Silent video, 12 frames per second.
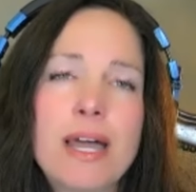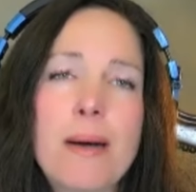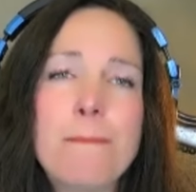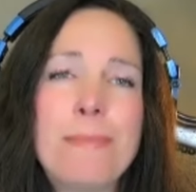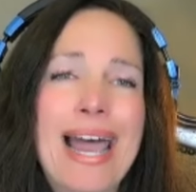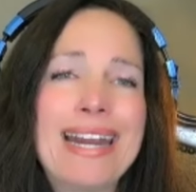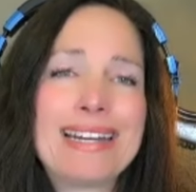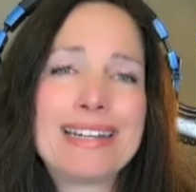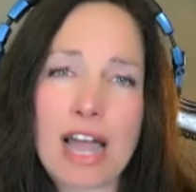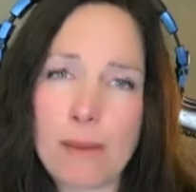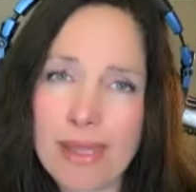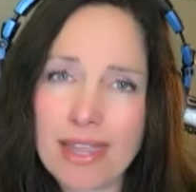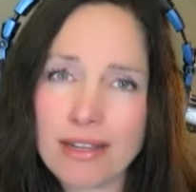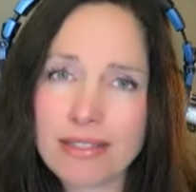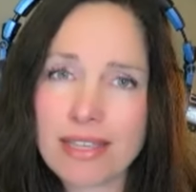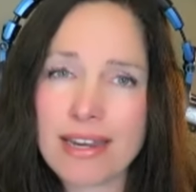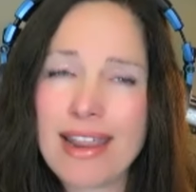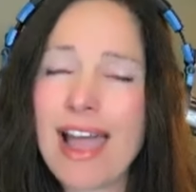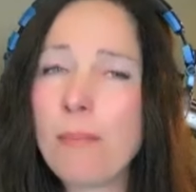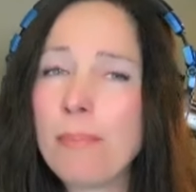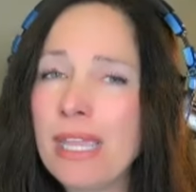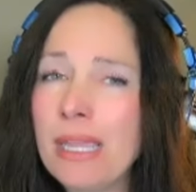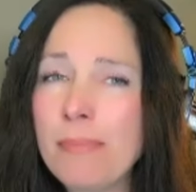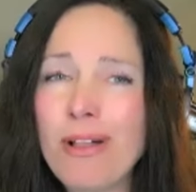of Bidenomics and how
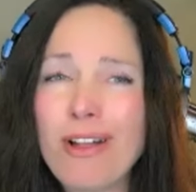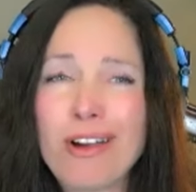people